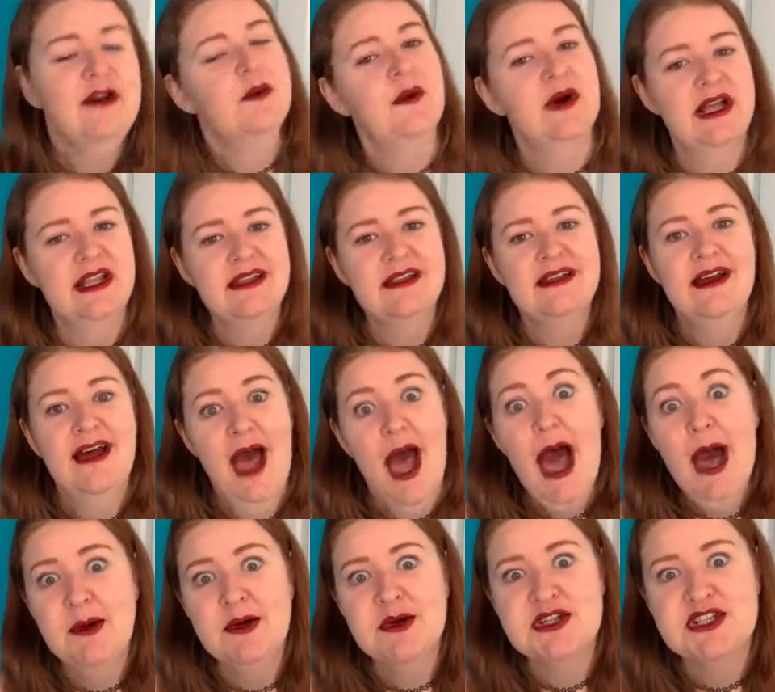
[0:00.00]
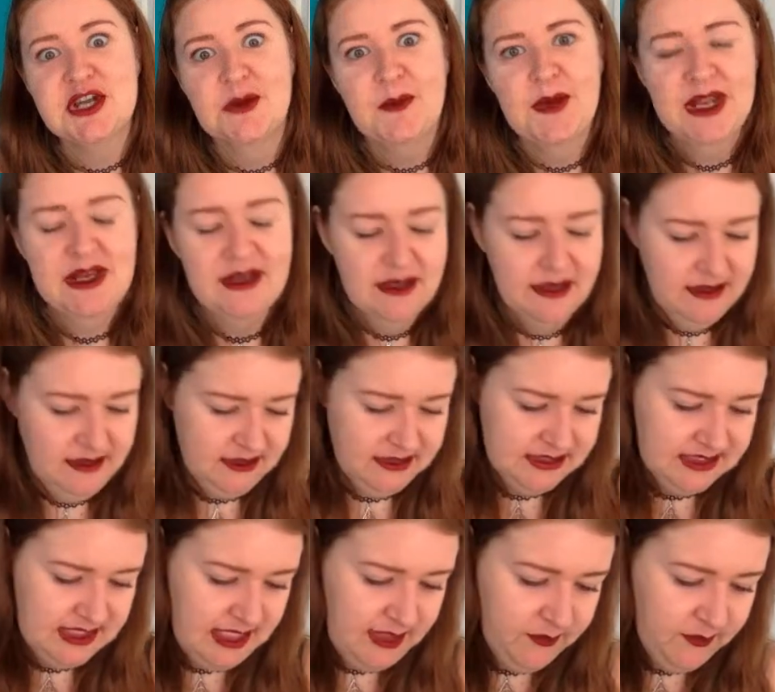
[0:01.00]
Well, I'm going shopping
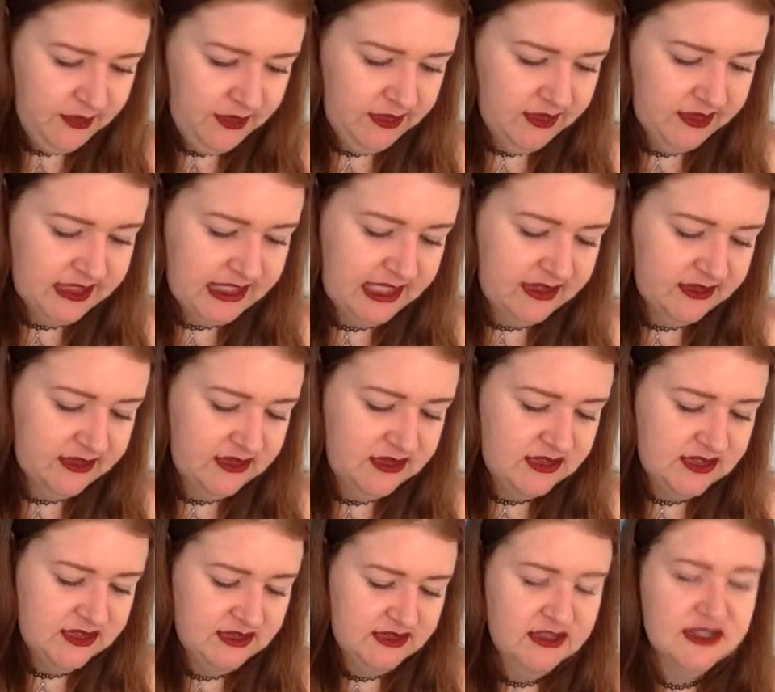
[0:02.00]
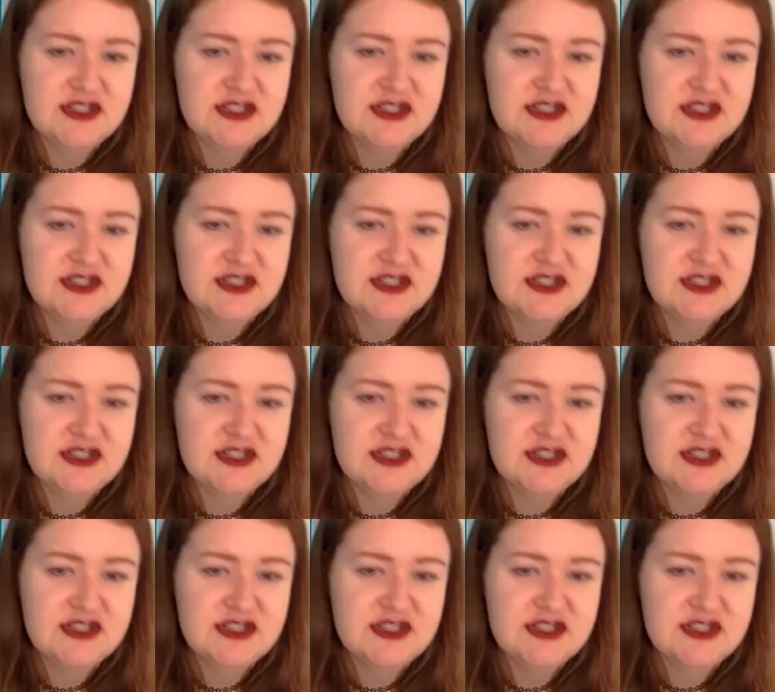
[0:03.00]
because I want to look that good.